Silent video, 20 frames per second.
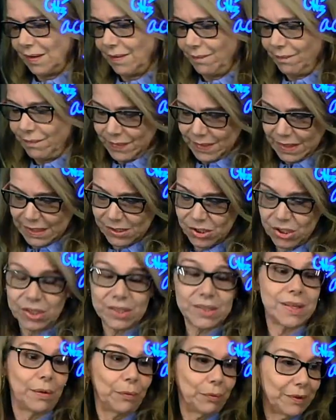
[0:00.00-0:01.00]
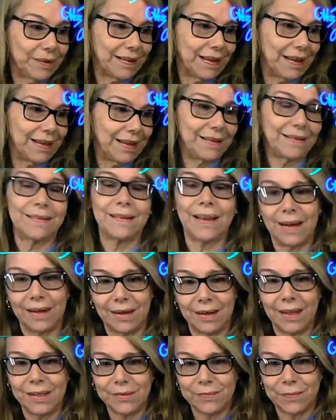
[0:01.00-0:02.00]
The change that we said is
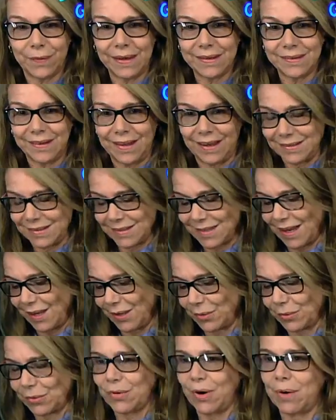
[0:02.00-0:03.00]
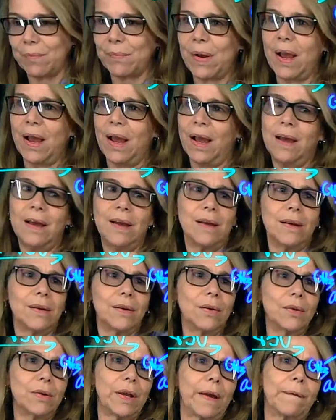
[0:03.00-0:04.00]
catalyzed by that cytochrome.
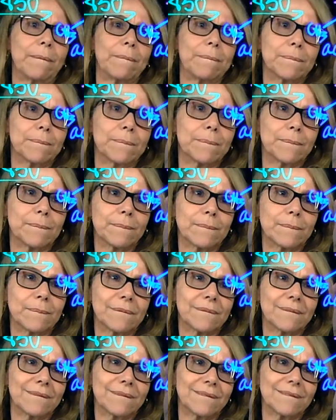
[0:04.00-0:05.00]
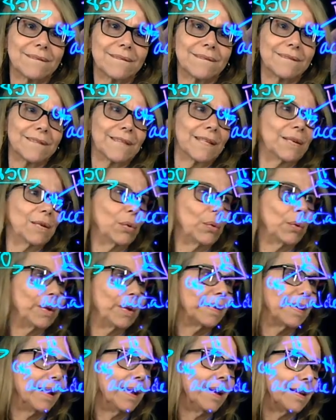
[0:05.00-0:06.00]
Okay, I'm doing
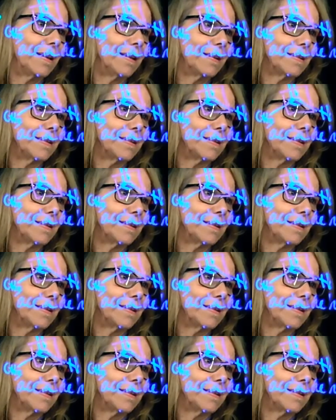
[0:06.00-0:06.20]
this.